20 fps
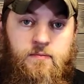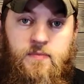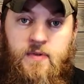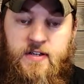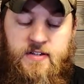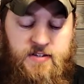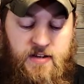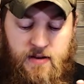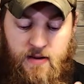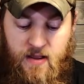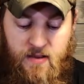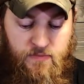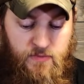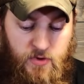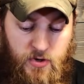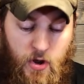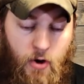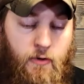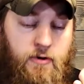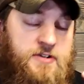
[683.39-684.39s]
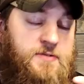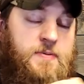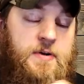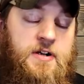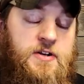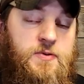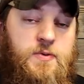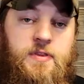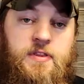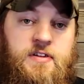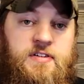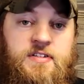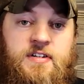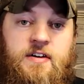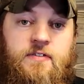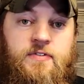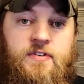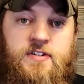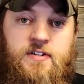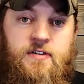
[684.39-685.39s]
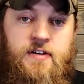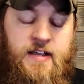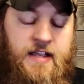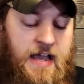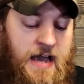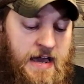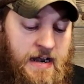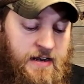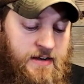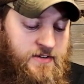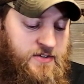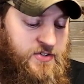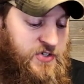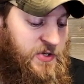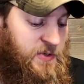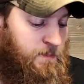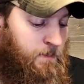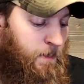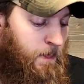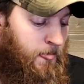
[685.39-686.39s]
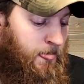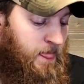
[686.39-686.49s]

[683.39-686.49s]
Like I said, I have no experience with this stuff until I got it, so